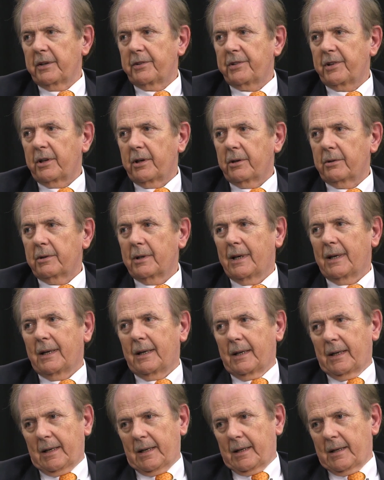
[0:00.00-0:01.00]
So
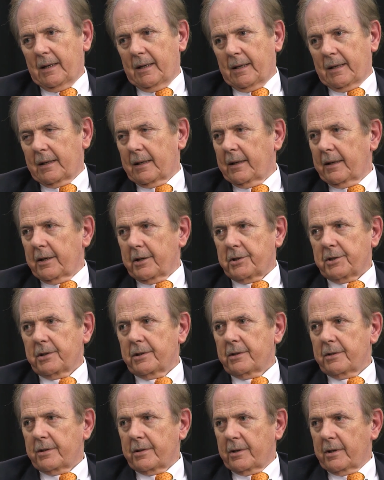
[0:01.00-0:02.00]

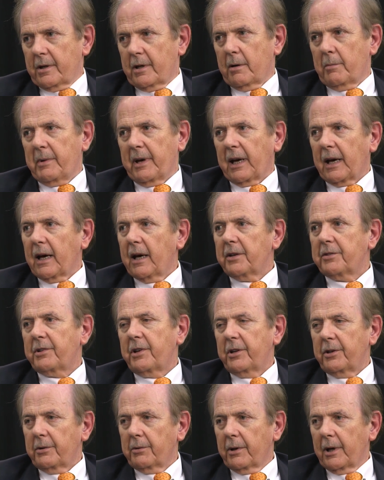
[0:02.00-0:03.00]
clinicians are being asked
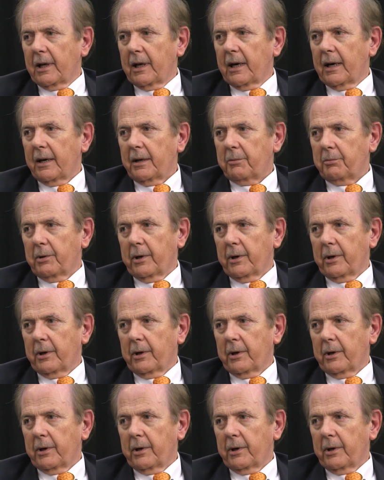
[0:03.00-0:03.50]
to do a lot,